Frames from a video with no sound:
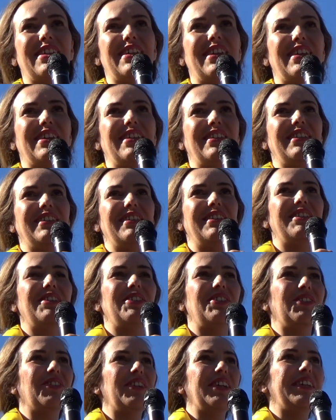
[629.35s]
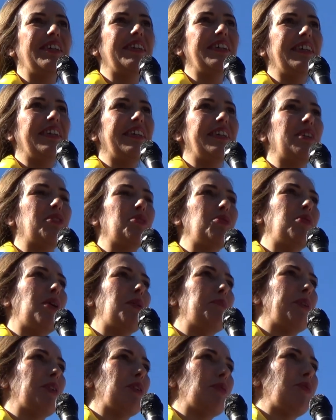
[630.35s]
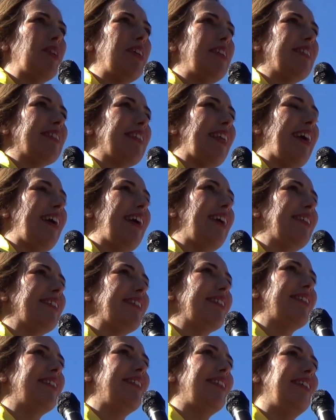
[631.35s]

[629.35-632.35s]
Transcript: He you know, he, he grew up in Queensland